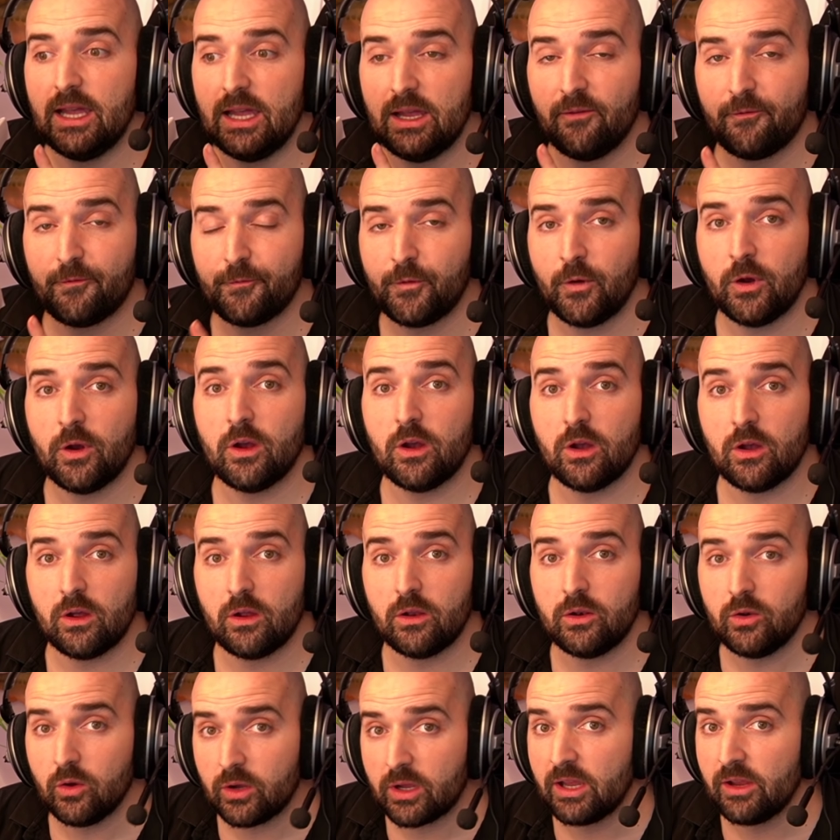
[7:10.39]
for
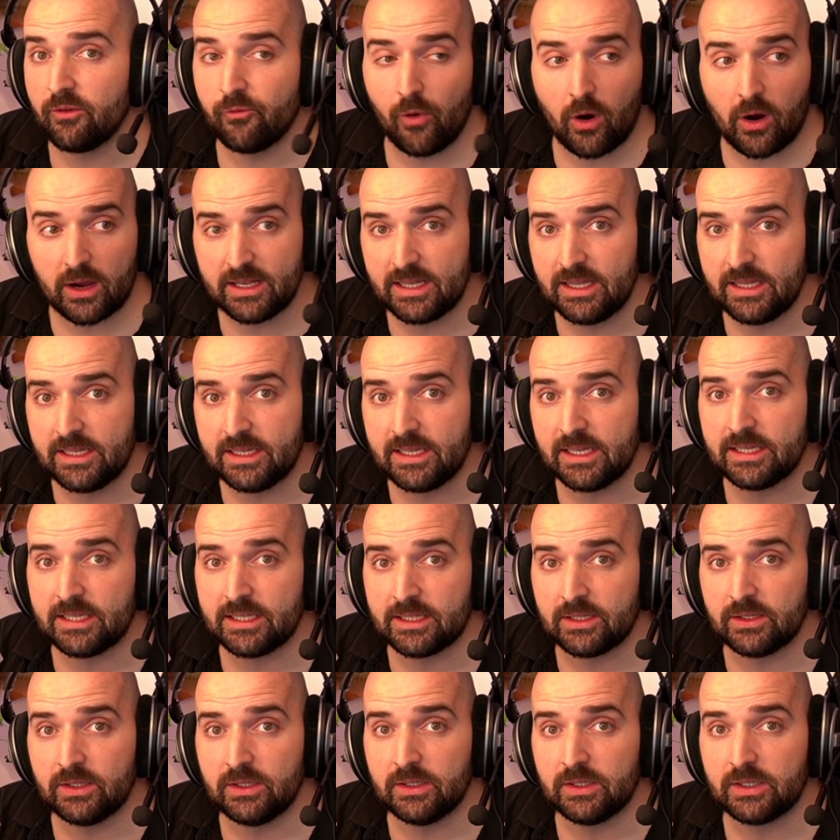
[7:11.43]
looking right into the
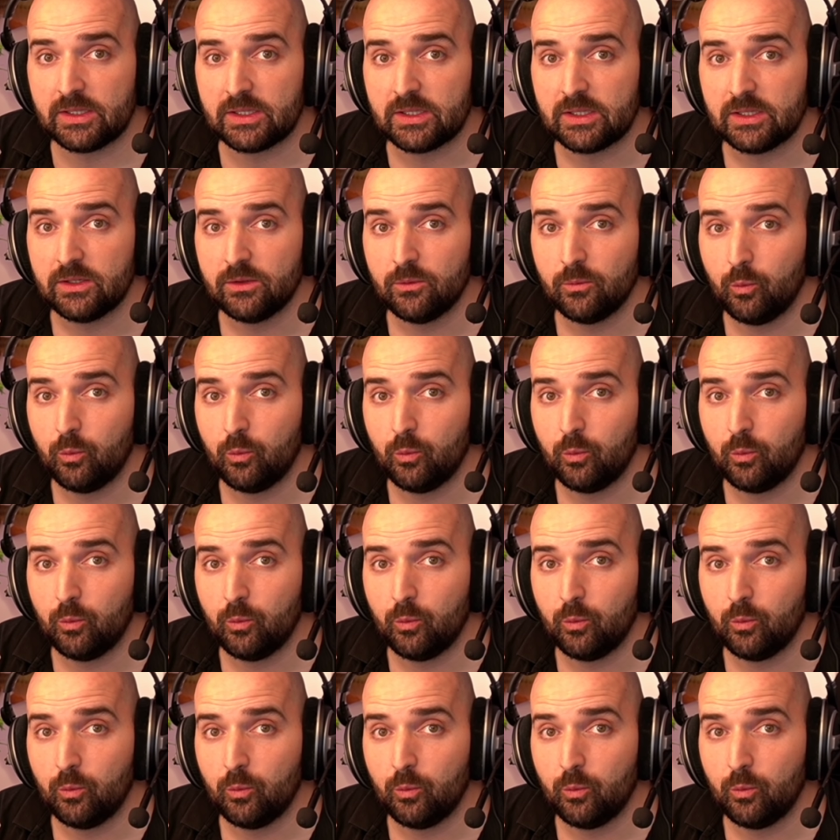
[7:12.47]
distance